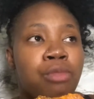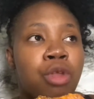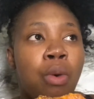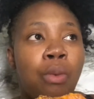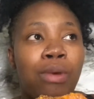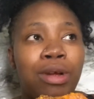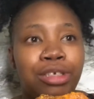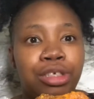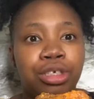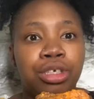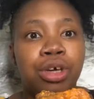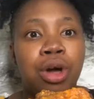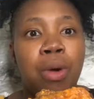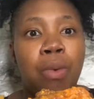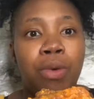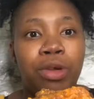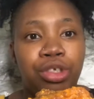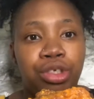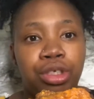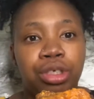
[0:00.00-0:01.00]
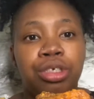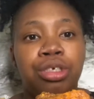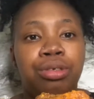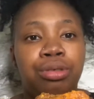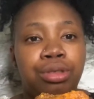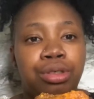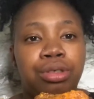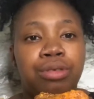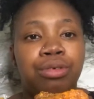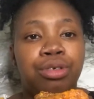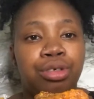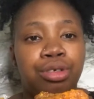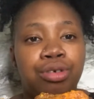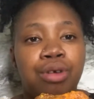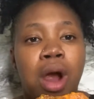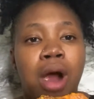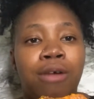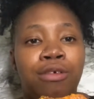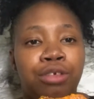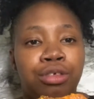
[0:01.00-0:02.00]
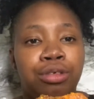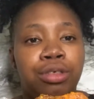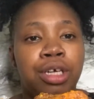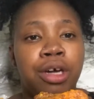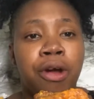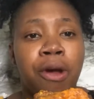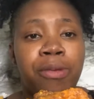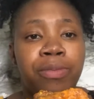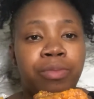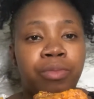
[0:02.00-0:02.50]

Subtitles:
weeks ago when she accused you of shooting her.